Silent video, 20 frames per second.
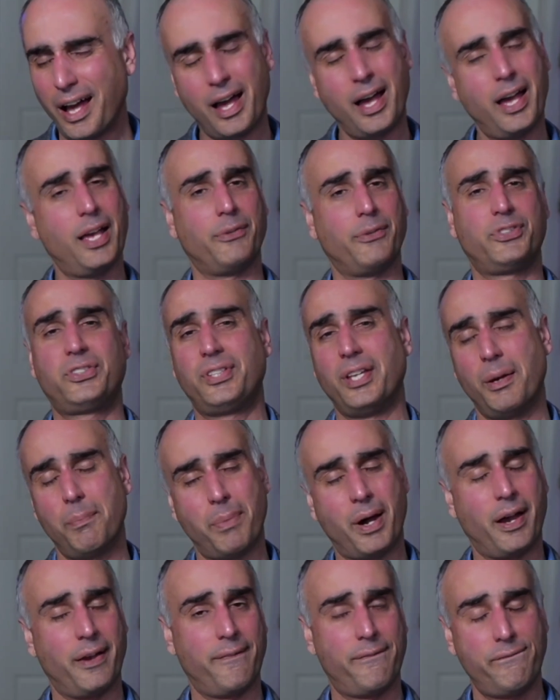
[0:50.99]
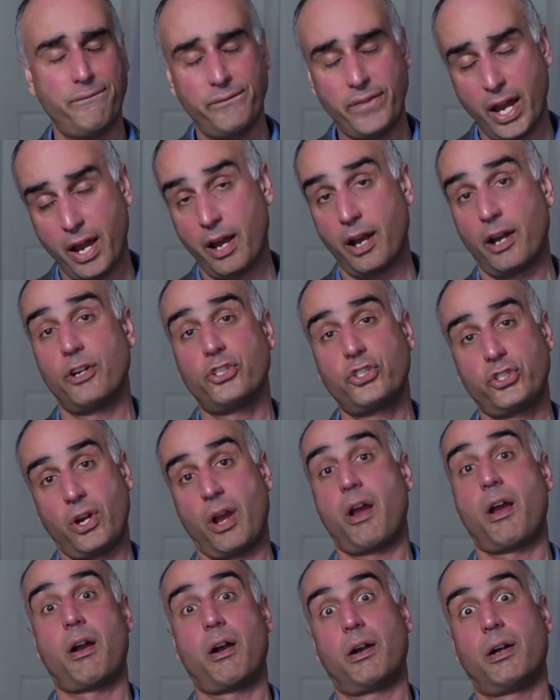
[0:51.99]
I have sent my fair
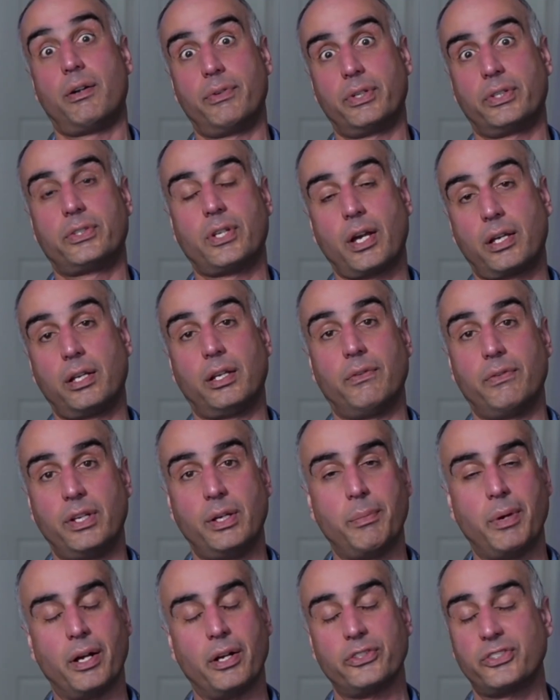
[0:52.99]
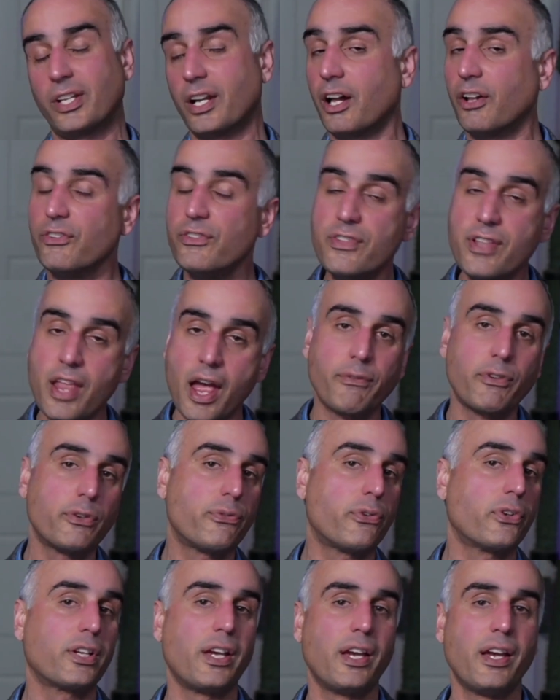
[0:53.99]
share of executive emails, and I'll never
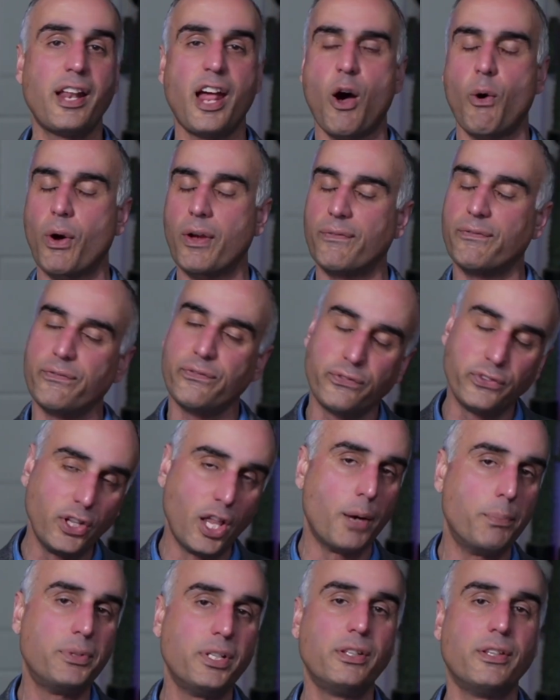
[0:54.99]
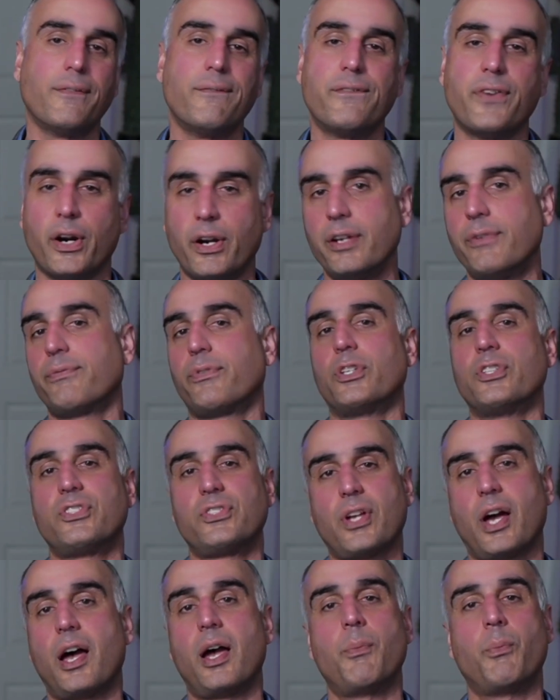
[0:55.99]
forget how I flubbed it the very
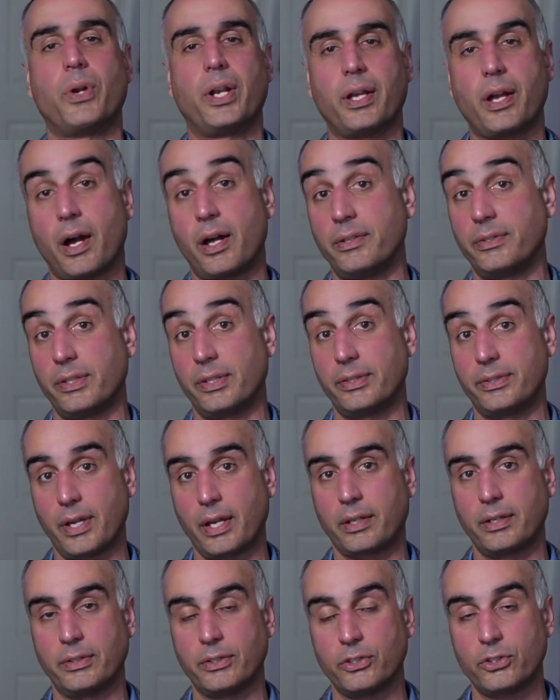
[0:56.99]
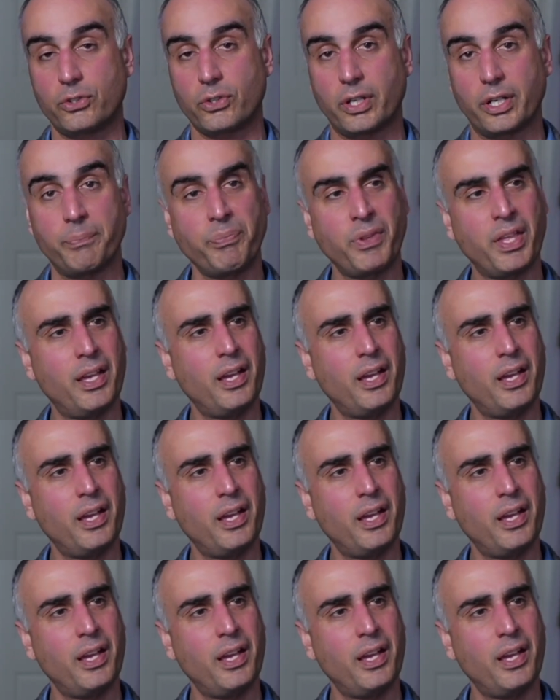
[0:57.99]
first time when I got into the tech industry.